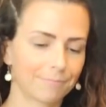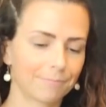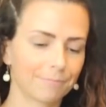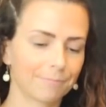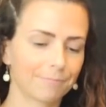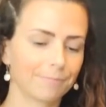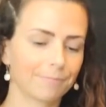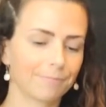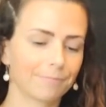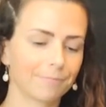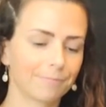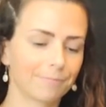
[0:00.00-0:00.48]

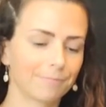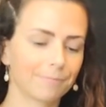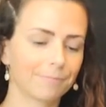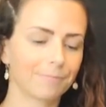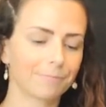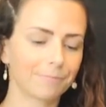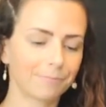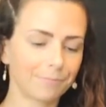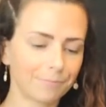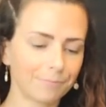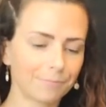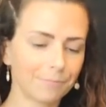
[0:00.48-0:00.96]

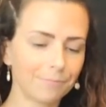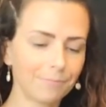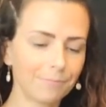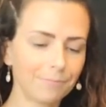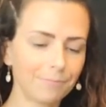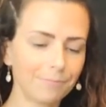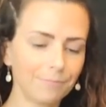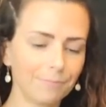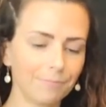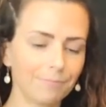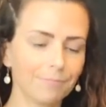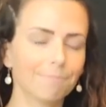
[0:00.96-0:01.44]

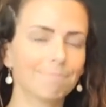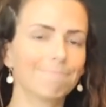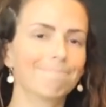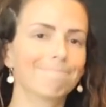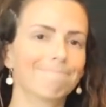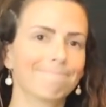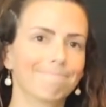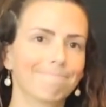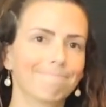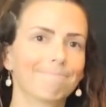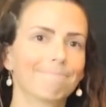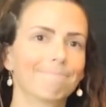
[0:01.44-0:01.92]

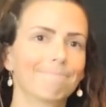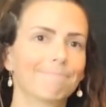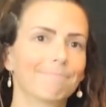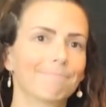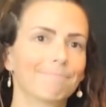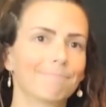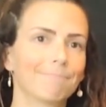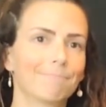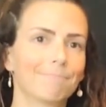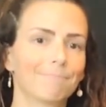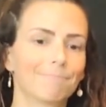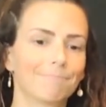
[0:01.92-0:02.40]

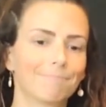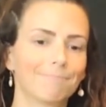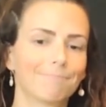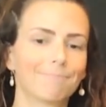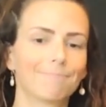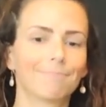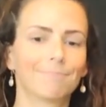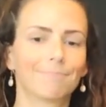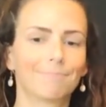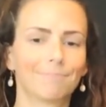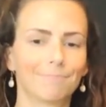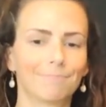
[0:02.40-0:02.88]

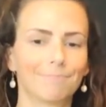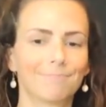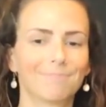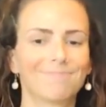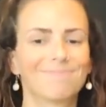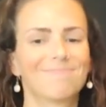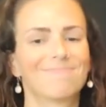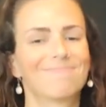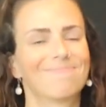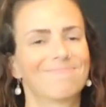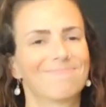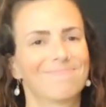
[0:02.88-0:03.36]

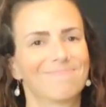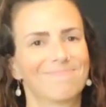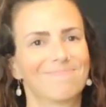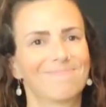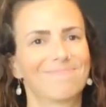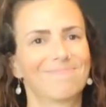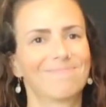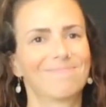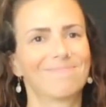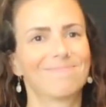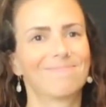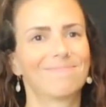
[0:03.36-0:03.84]

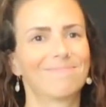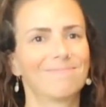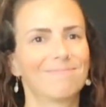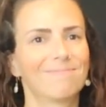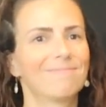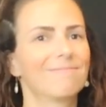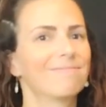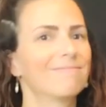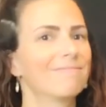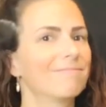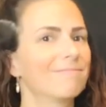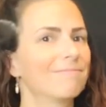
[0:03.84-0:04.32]

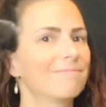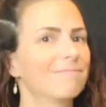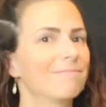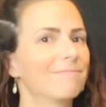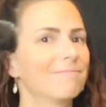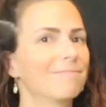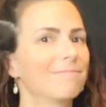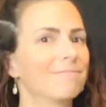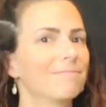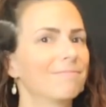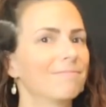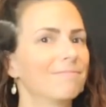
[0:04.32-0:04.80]

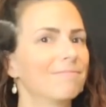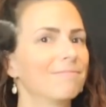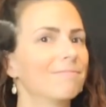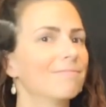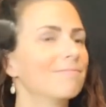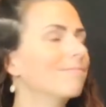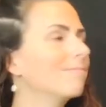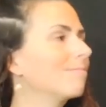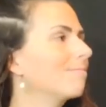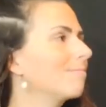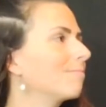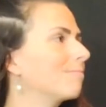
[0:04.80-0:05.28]

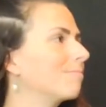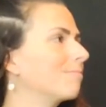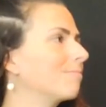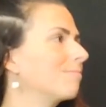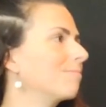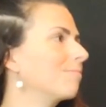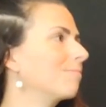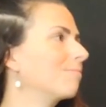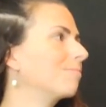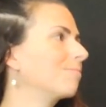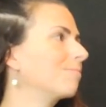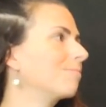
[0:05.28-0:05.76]

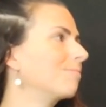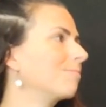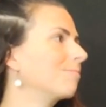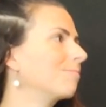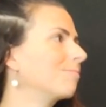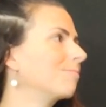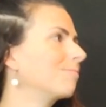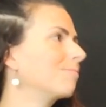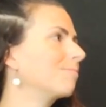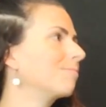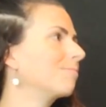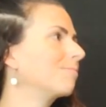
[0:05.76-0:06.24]

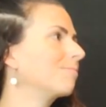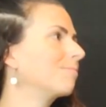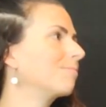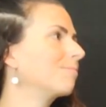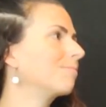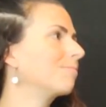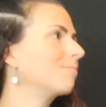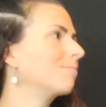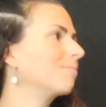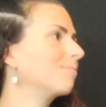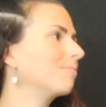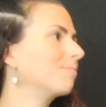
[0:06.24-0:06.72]

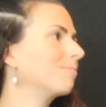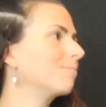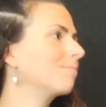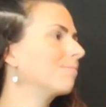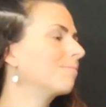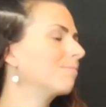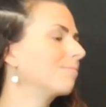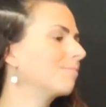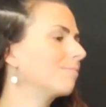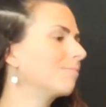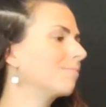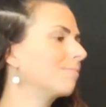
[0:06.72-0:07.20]

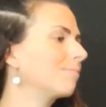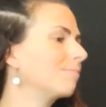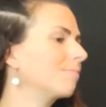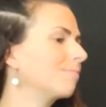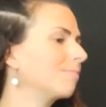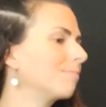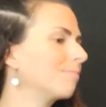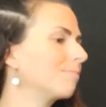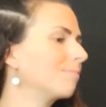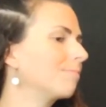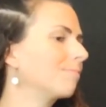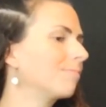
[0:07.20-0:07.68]

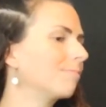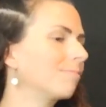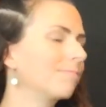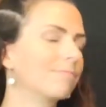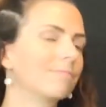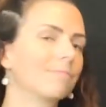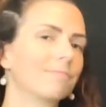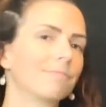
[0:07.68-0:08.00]
This person isn't speaking.